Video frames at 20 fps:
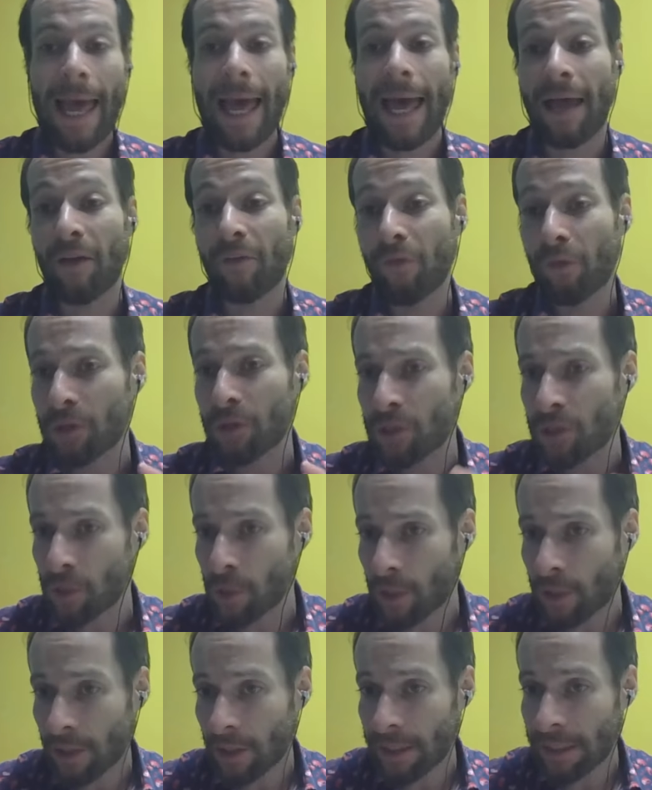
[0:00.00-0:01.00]
And for the
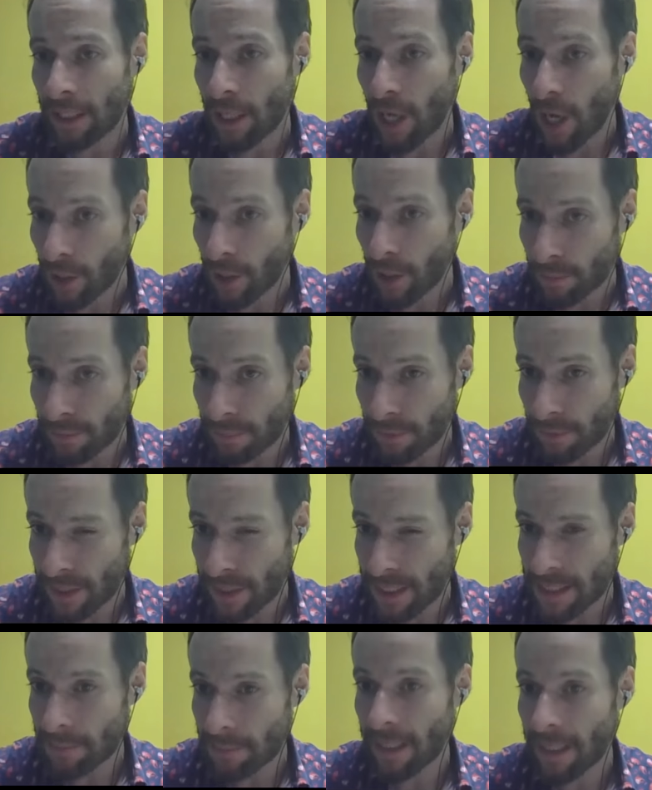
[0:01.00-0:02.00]
circular economy
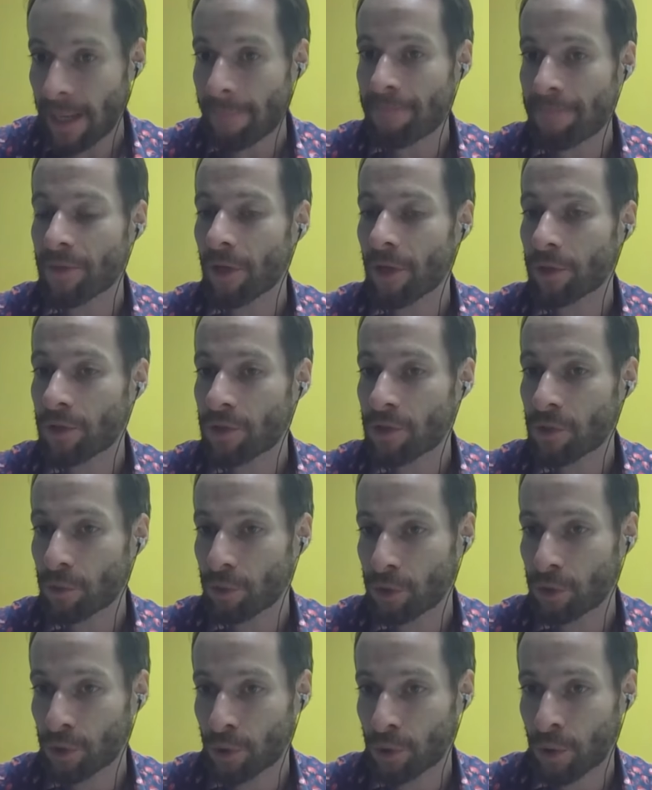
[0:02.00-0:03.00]
principle, I'm not so
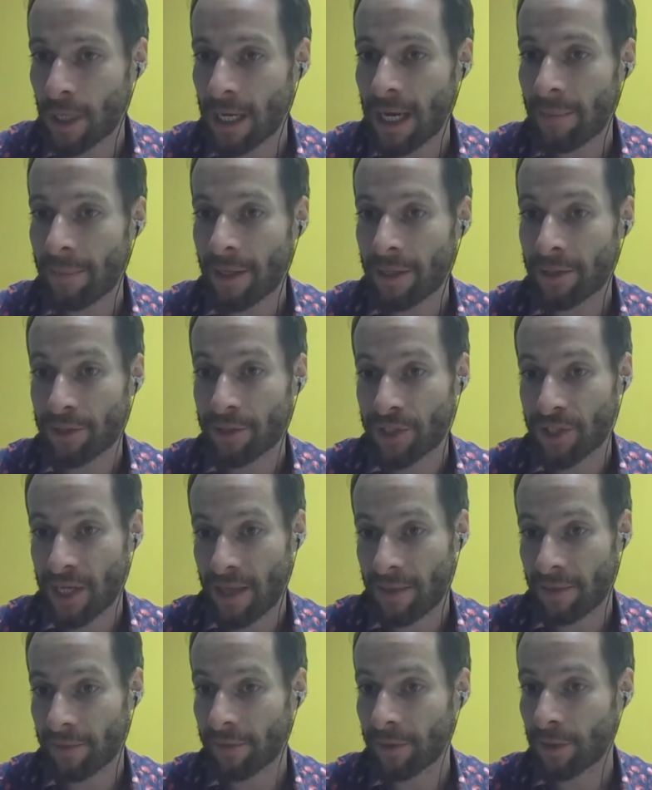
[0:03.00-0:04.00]
sure I'm
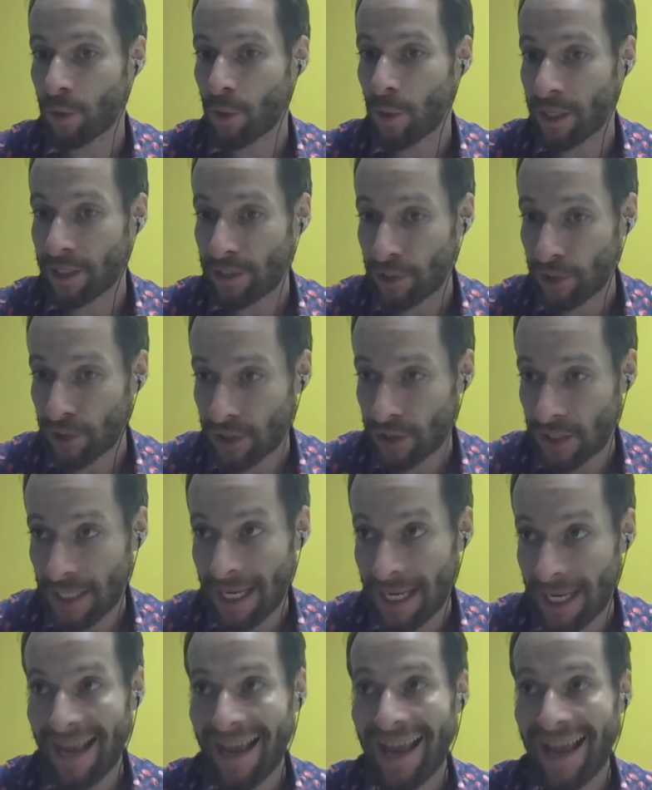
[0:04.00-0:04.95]
understanding the question.